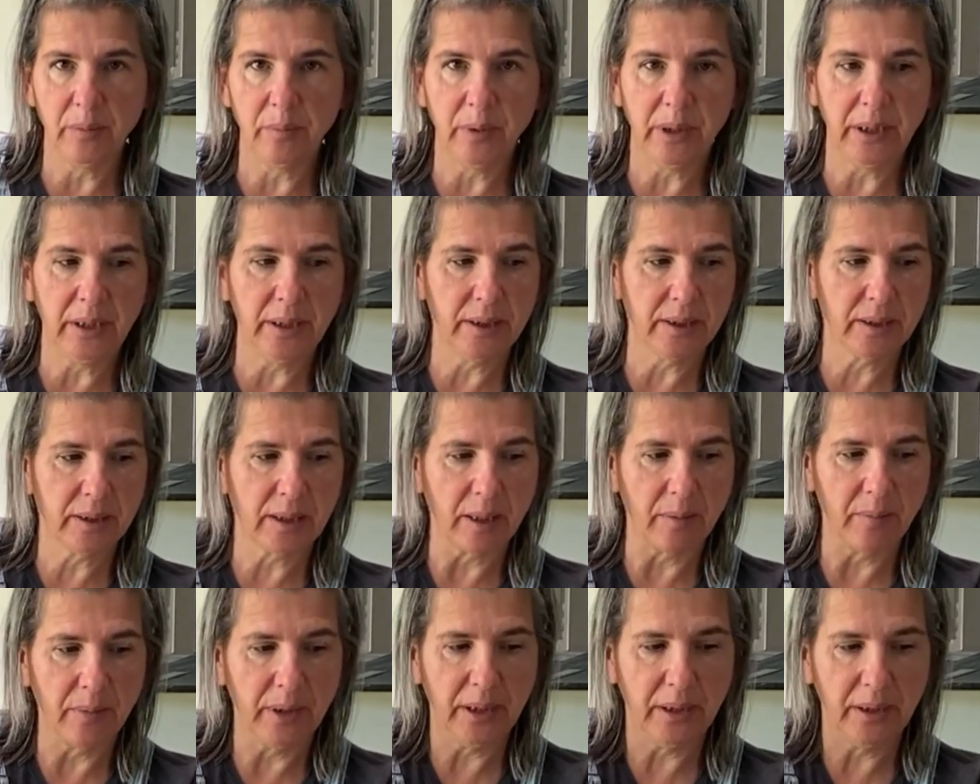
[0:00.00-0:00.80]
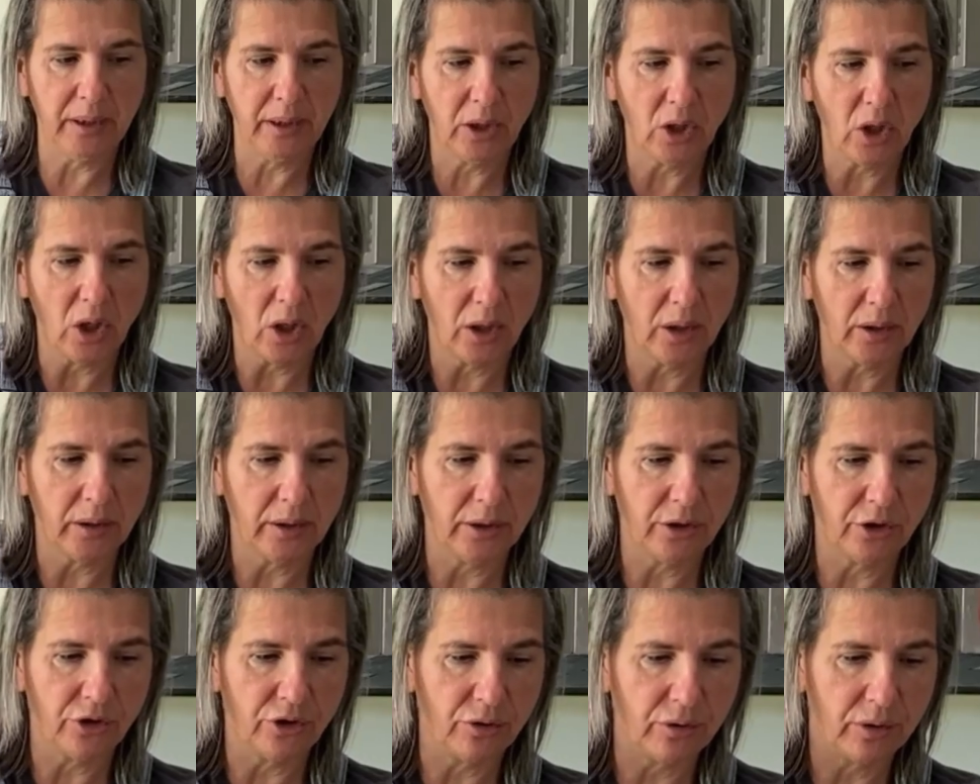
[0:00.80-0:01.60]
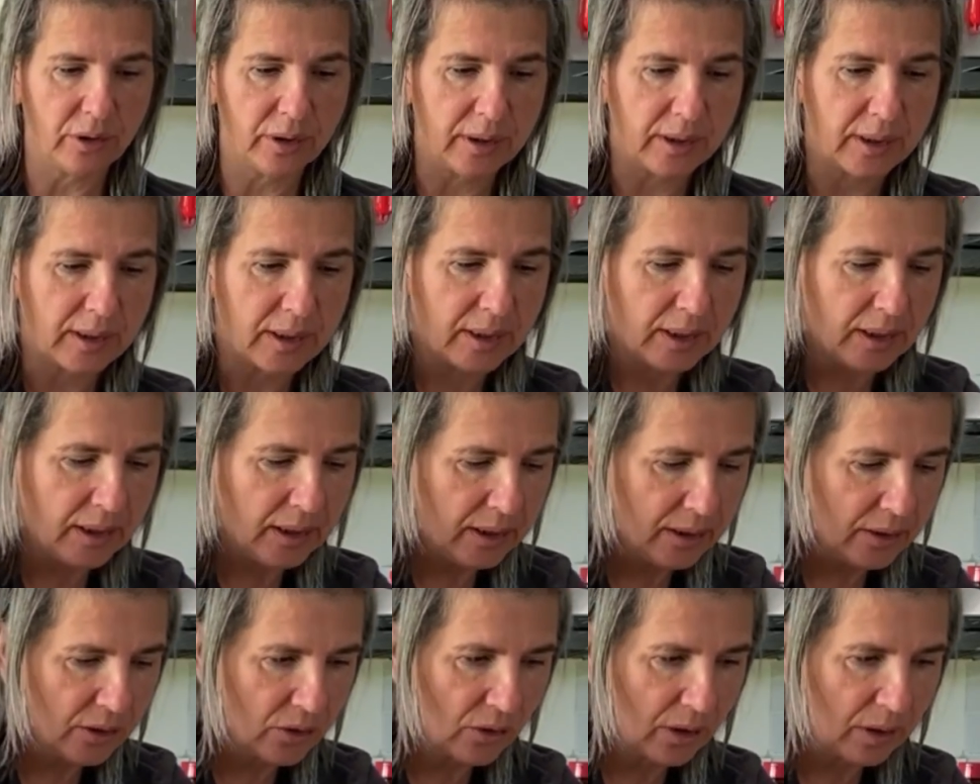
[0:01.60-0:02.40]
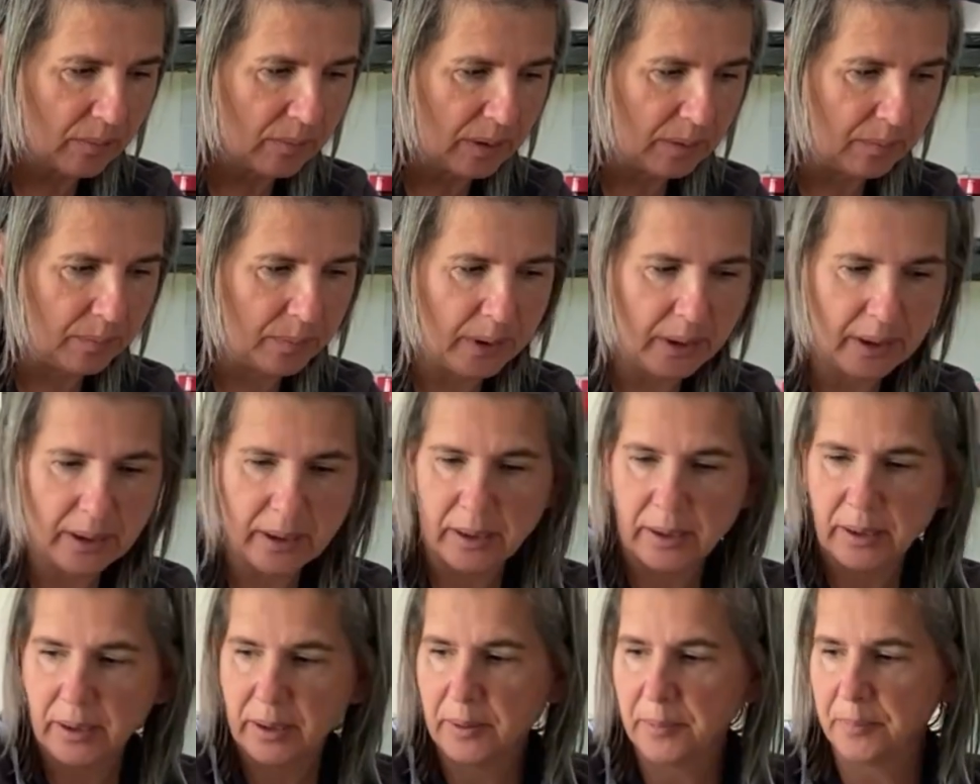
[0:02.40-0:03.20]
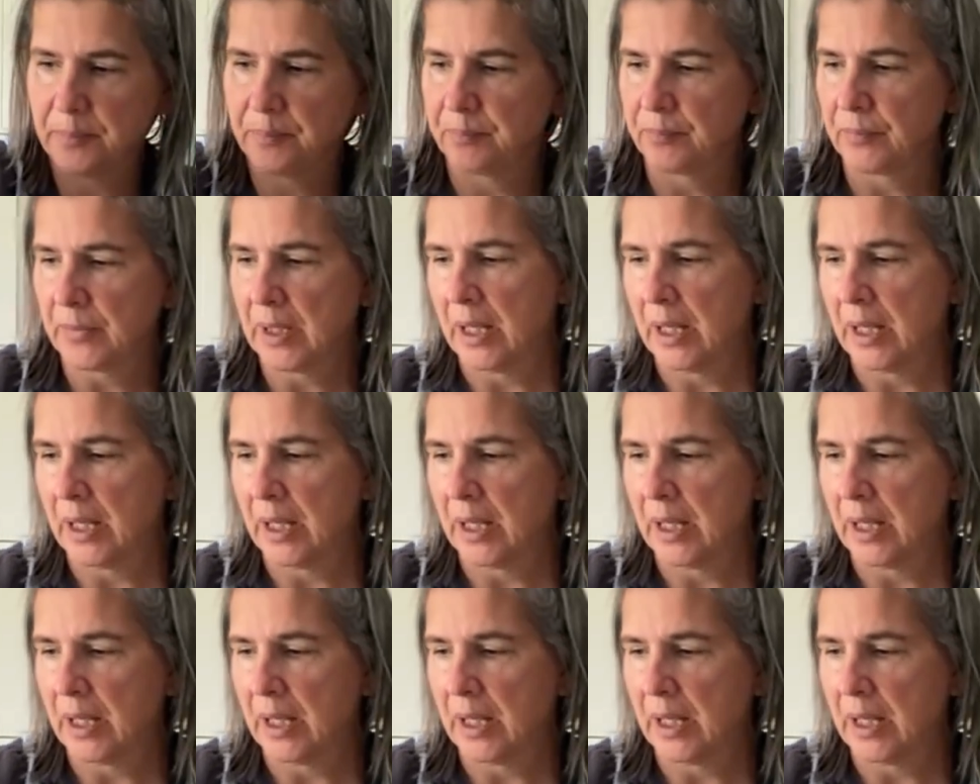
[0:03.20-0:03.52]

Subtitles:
beans coming in the garden, as you can see, so I've been picking them.